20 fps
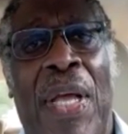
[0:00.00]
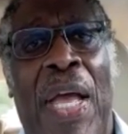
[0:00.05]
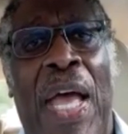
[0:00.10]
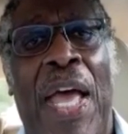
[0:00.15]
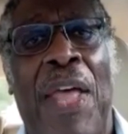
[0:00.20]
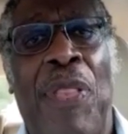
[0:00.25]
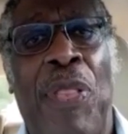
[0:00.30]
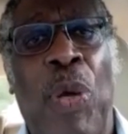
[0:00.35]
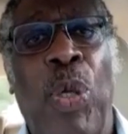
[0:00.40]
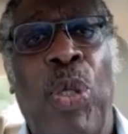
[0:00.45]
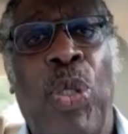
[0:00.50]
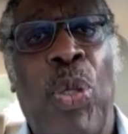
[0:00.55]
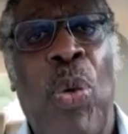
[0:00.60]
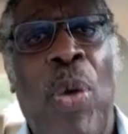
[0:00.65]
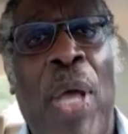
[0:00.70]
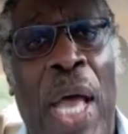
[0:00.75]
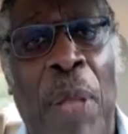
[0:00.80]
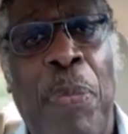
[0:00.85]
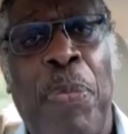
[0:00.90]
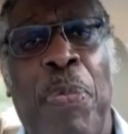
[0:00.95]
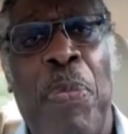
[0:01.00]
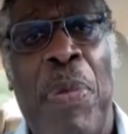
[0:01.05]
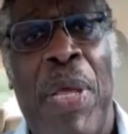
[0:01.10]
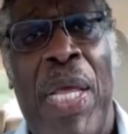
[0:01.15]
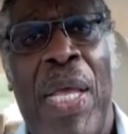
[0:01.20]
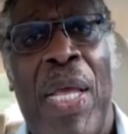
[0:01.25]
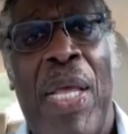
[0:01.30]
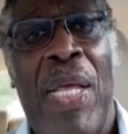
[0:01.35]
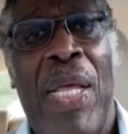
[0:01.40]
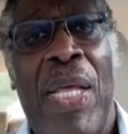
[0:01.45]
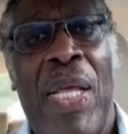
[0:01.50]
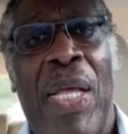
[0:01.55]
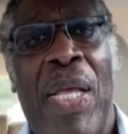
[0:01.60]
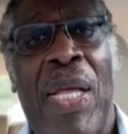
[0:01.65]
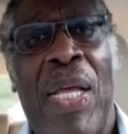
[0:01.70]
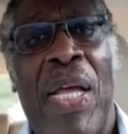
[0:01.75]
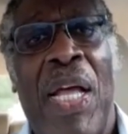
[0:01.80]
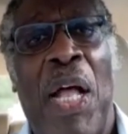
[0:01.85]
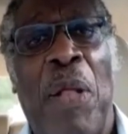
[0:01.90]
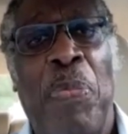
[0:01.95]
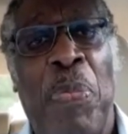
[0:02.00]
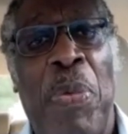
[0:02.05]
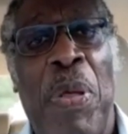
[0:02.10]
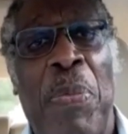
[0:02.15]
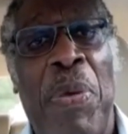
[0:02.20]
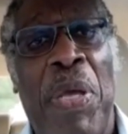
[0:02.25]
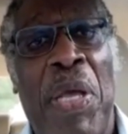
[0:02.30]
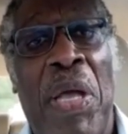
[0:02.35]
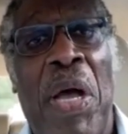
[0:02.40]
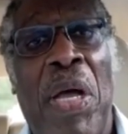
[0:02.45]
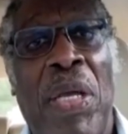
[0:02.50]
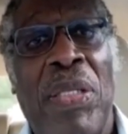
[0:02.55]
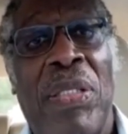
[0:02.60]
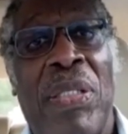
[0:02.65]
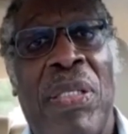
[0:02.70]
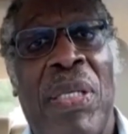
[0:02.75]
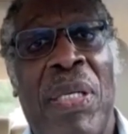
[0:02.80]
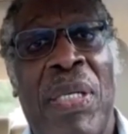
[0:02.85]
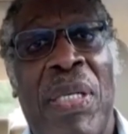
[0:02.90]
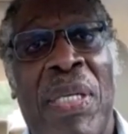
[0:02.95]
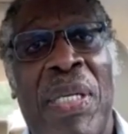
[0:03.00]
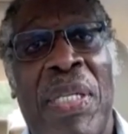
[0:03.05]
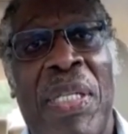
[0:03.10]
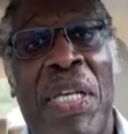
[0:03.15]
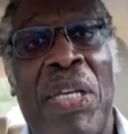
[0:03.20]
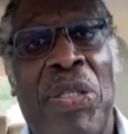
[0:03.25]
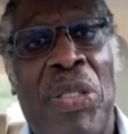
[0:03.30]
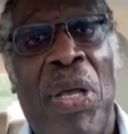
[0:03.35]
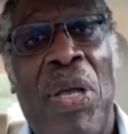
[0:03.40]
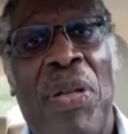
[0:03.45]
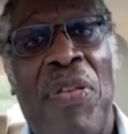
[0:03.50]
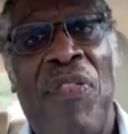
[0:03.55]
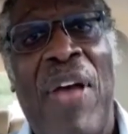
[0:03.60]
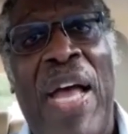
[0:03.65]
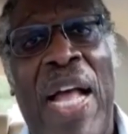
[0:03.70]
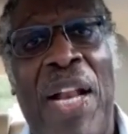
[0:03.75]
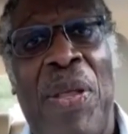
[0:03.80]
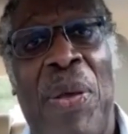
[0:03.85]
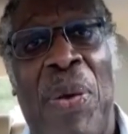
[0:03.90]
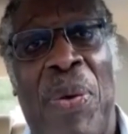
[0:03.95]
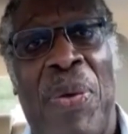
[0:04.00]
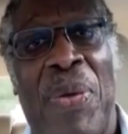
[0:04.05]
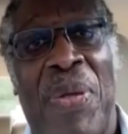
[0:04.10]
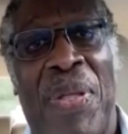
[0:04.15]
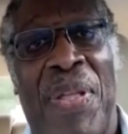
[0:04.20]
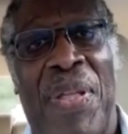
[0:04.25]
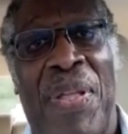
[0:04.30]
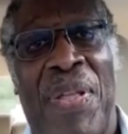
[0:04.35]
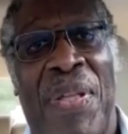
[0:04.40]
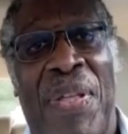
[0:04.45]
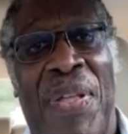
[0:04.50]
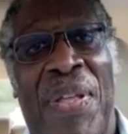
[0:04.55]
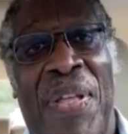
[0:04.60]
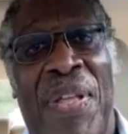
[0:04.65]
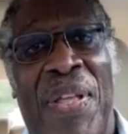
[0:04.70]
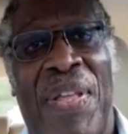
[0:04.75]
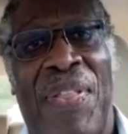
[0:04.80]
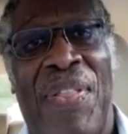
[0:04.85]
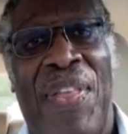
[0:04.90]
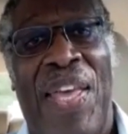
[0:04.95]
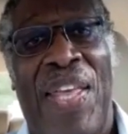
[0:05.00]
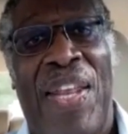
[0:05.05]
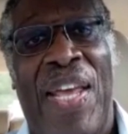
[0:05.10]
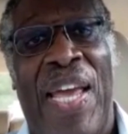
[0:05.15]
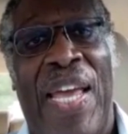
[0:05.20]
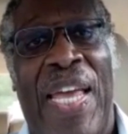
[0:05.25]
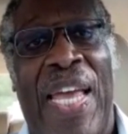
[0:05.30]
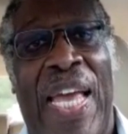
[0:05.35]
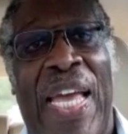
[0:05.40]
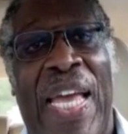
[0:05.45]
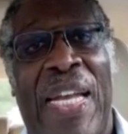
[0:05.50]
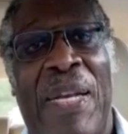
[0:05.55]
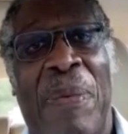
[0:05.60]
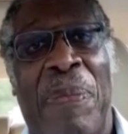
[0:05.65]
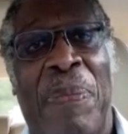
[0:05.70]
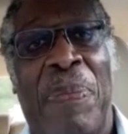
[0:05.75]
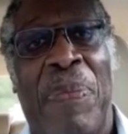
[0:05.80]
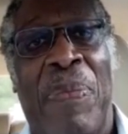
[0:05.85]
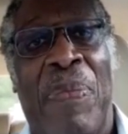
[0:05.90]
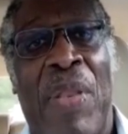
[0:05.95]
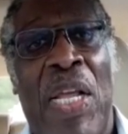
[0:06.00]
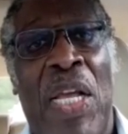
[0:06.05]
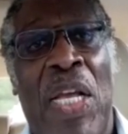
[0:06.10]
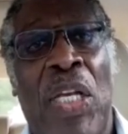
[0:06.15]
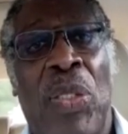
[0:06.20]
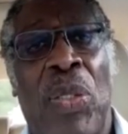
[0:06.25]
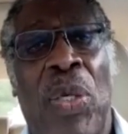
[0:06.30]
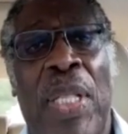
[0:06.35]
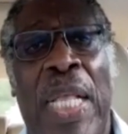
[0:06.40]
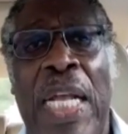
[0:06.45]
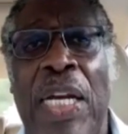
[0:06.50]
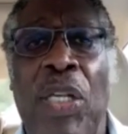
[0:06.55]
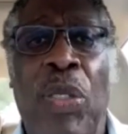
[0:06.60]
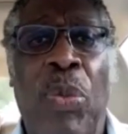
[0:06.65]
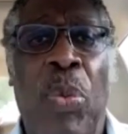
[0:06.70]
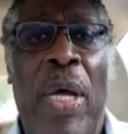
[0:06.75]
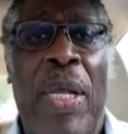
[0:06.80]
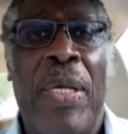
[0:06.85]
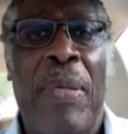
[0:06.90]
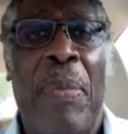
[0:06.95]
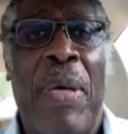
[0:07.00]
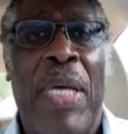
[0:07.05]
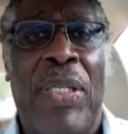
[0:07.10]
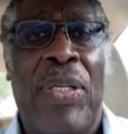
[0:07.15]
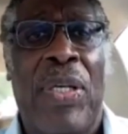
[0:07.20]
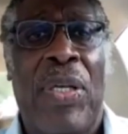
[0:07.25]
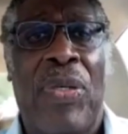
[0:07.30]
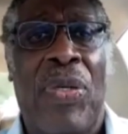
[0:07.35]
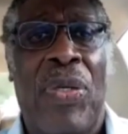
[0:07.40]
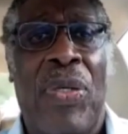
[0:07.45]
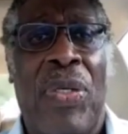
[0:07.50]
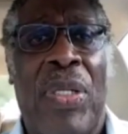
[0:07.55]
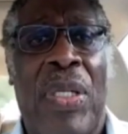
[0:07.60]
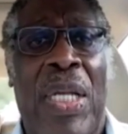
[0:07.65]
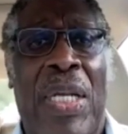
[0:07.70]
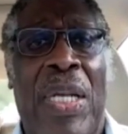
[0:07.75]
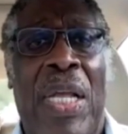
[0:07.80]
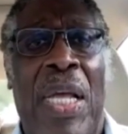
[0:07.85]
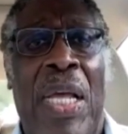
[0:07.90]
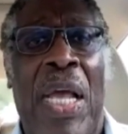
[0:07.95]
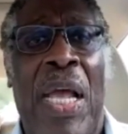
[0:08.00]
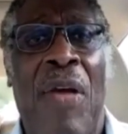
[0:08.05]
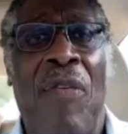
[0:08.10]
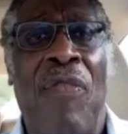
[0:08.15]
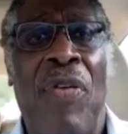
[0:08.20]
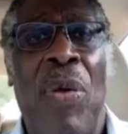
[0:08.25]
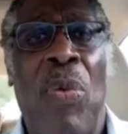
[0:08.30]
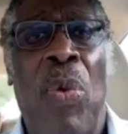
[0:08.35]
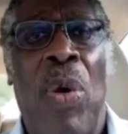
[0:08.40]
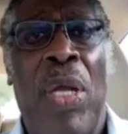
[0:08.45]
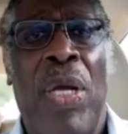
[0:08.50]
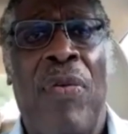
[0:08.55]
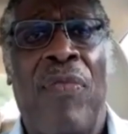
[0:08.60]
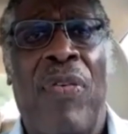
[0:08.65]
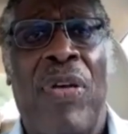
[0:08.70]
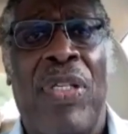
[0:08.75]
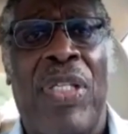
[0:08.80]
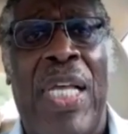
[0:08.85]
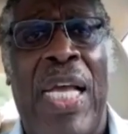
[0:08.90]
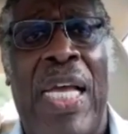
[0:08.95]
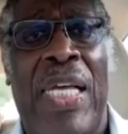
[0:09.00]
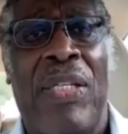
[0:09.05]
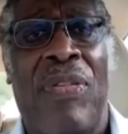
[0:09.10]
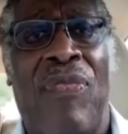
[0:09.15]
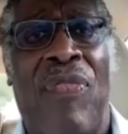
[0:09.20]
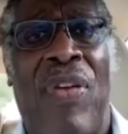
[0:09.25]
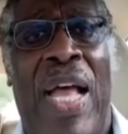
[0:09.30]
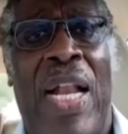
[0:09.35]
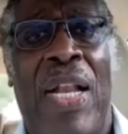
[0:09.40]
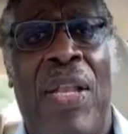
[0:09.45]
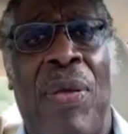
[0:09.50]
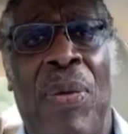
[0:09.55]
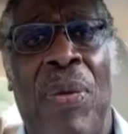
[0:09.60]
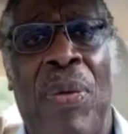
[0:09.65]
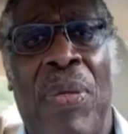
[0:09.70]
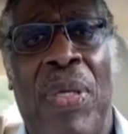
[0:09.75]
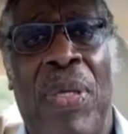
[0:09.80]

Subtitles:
And those who helped me because they saw the value that I had. So that is one message, that every one of us has value,